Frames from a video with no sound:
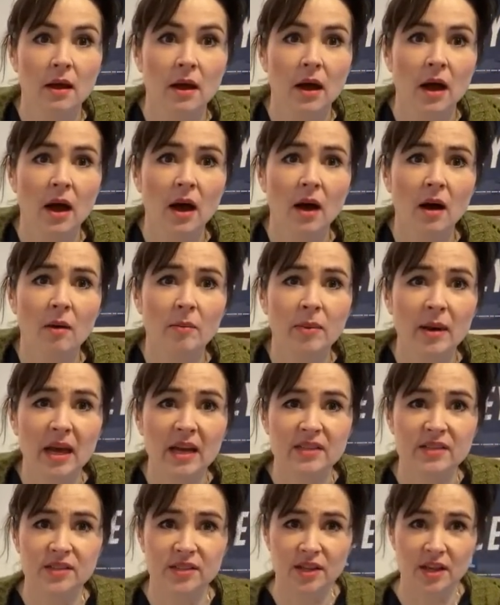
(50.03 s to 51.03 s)
Oh,
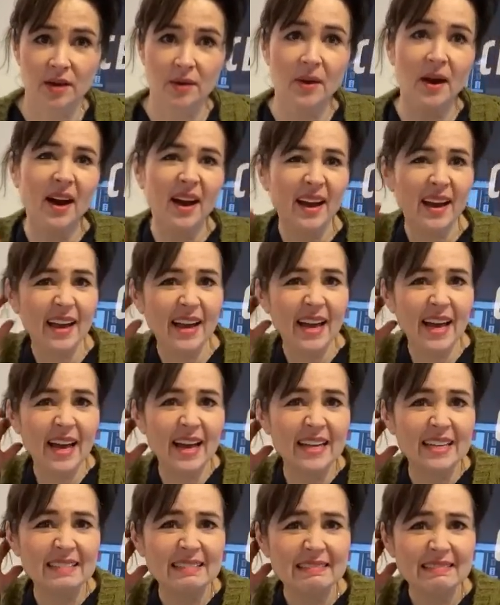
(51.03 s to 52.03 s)
bless you. Yeah.
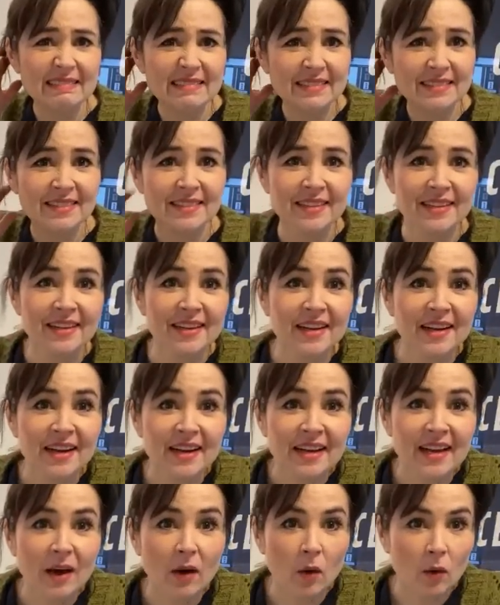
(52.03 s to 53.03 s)

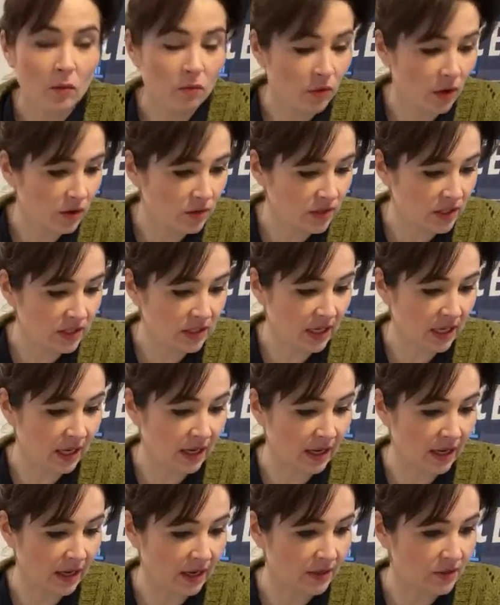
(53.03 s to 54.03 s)
Yeah, oh, Rosie's
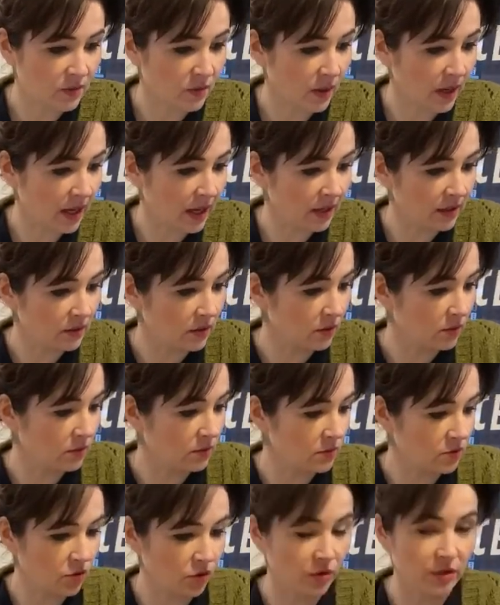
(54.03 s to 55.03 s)
here as well.
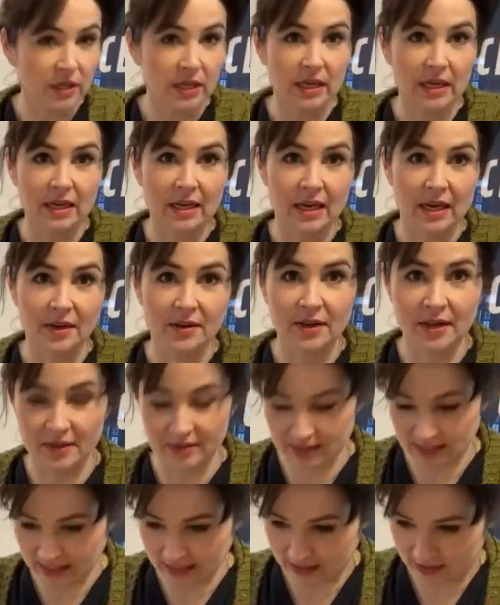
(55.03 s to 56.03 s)
Oh, joining in,
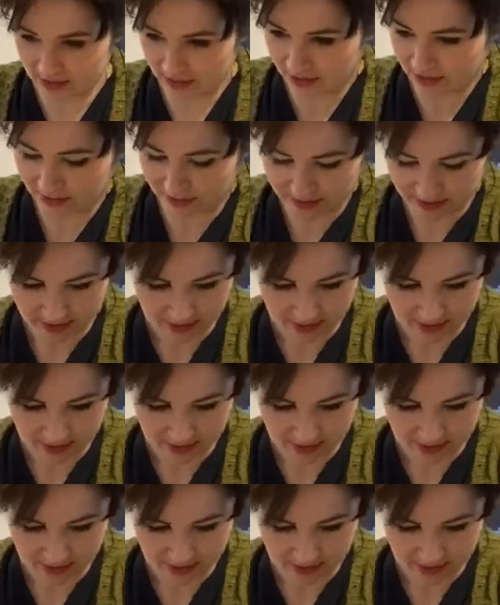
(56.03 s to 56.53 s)
Coco's here too.